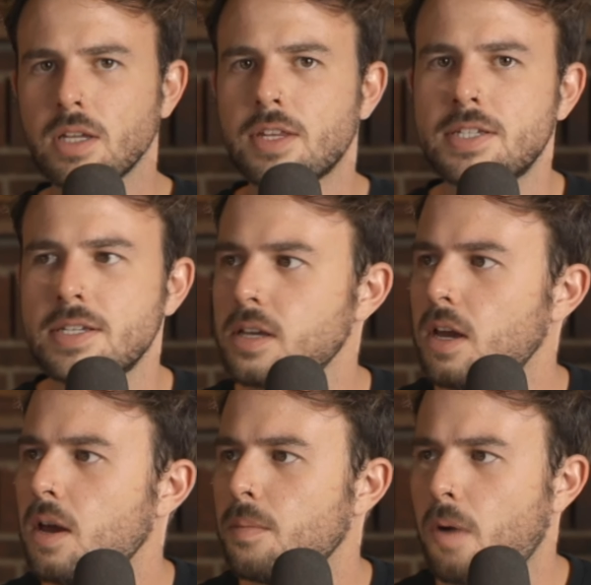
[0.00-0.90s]
This is
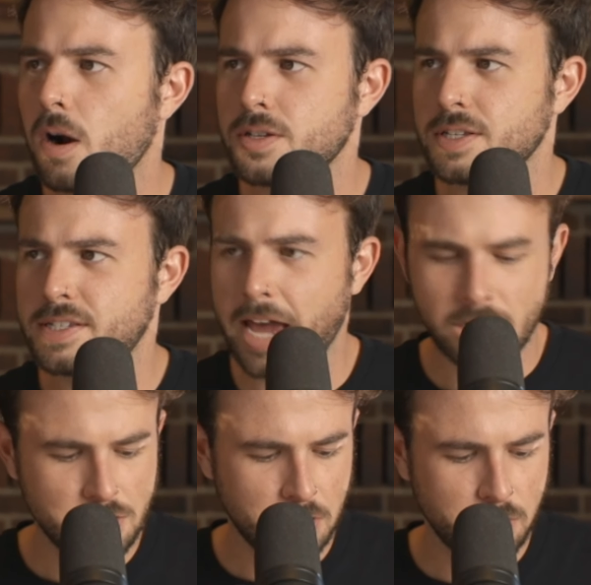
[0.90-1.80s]
Mars and
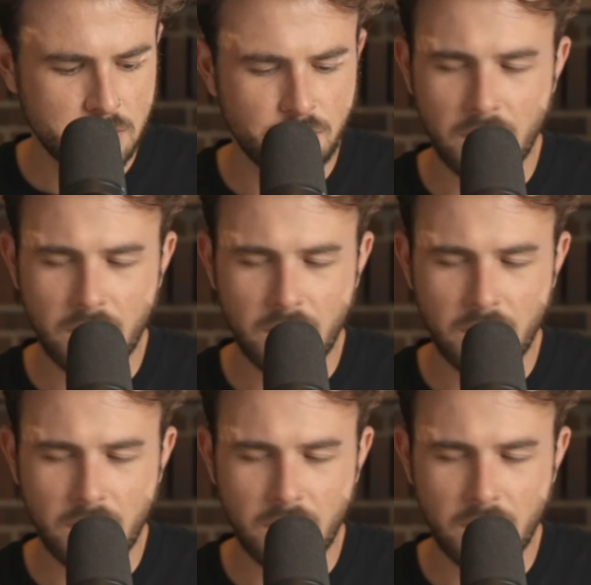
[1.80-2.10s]
Sag too. It's